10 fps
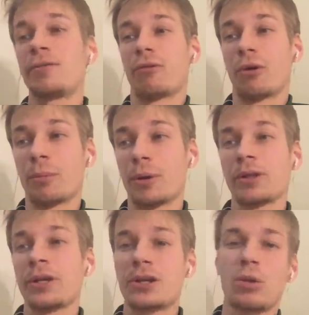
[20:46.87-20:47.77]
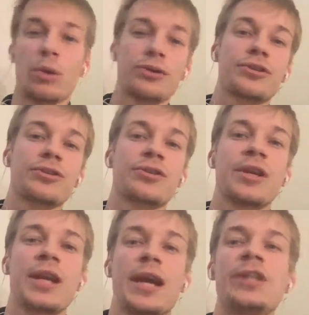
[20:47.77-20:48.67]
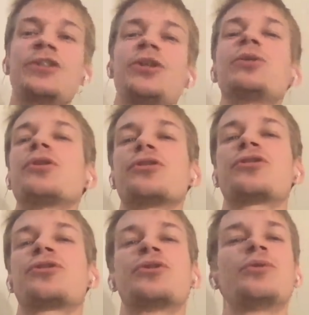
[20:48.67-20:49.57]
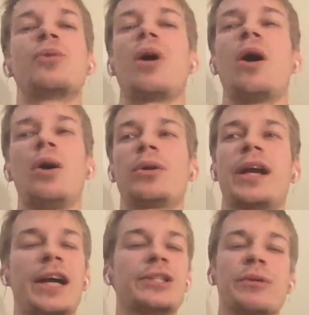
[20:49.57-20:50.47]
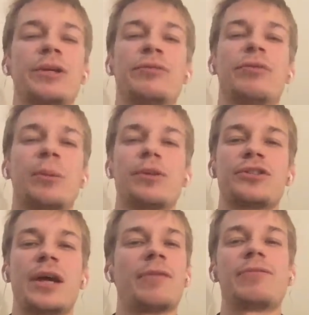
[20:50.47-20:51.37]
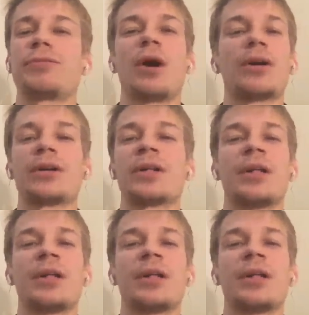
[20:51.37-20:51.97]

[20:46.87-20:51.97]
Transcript: formal courses and tutors to all kinds of informal stuff, like